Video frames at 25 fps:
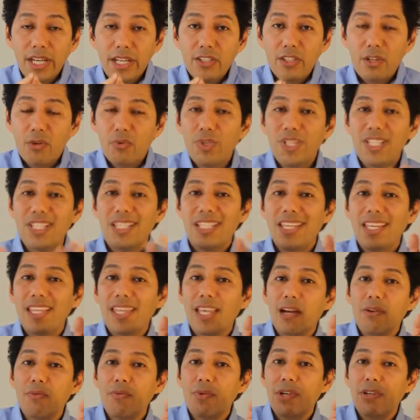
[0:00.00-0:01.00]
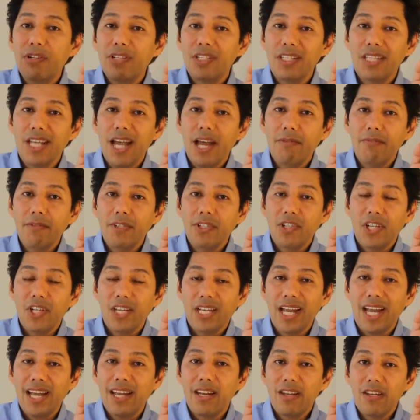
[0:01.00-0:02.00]
So we see that we're
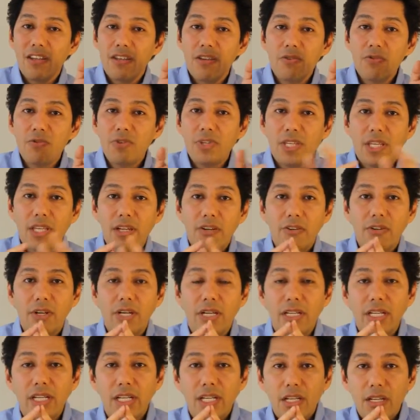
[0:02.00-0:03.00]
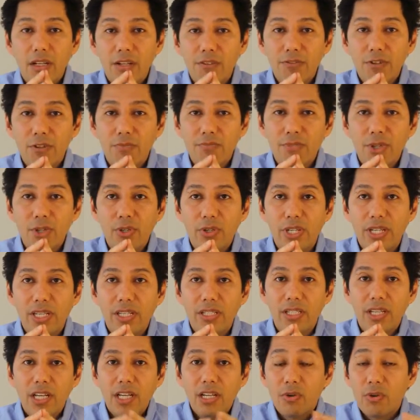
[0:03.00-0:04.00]
establishing a new era of
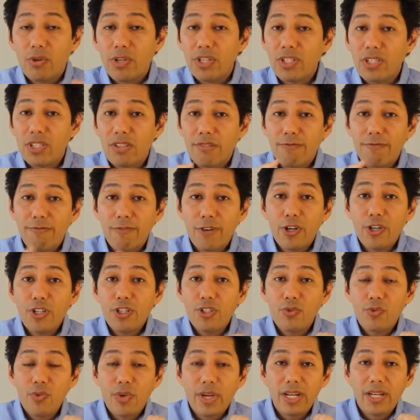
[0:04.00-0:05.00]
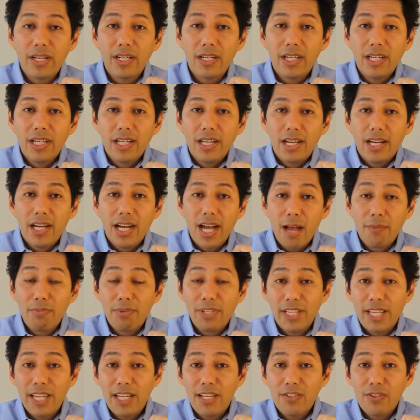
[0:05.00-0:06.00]
computing, whereas the first one,
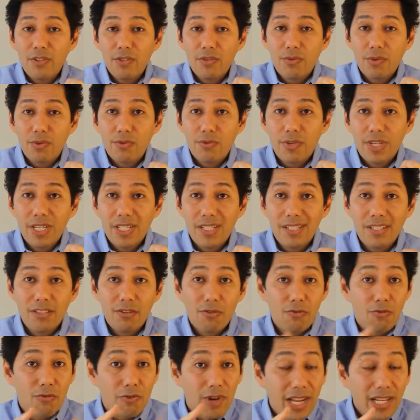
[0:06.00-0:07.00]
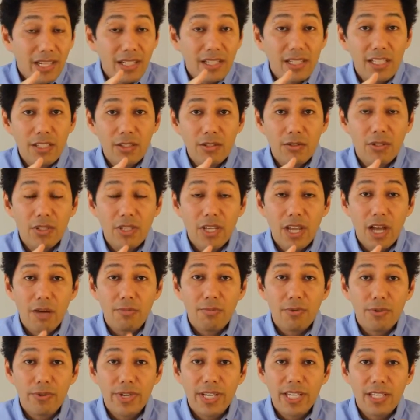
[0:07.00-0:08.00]
applications were written directly to the
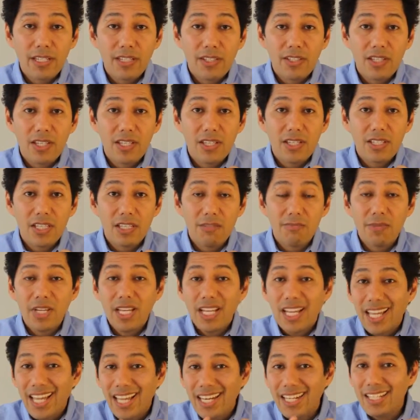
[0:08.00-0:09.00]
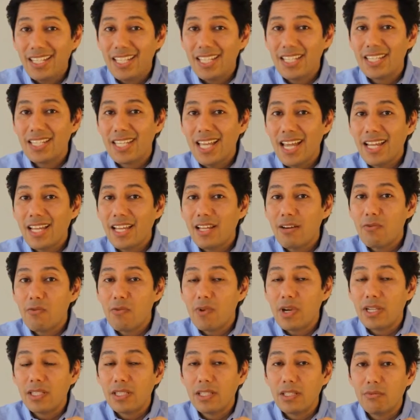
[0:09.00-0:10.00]
operating system, and in the second
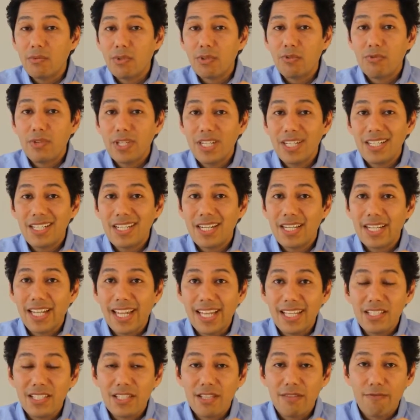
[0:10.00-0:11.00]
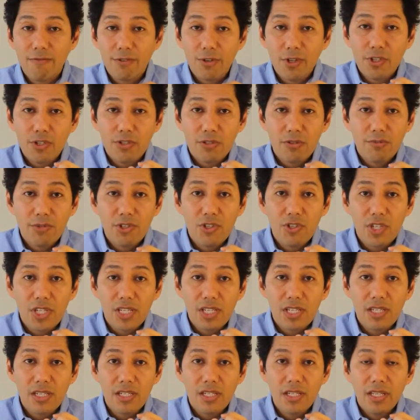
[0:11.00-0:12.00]
one, that were written against a virtual
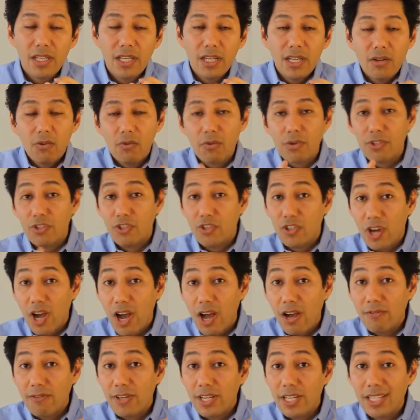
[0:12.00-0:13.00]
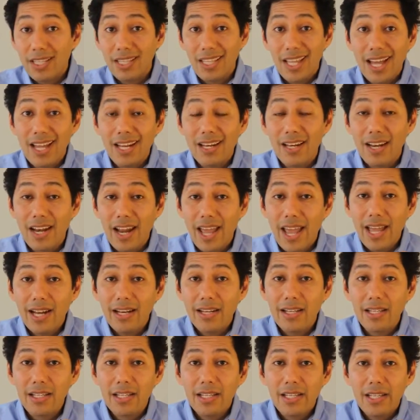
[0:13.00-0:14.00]
machine, where Java and
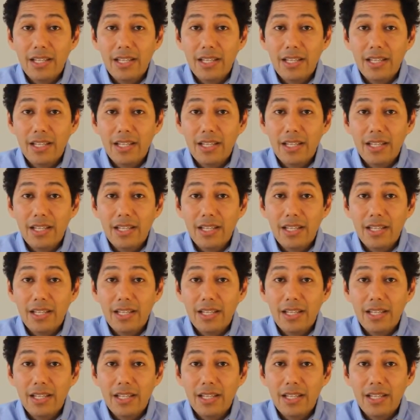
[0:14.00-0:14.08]
.NET,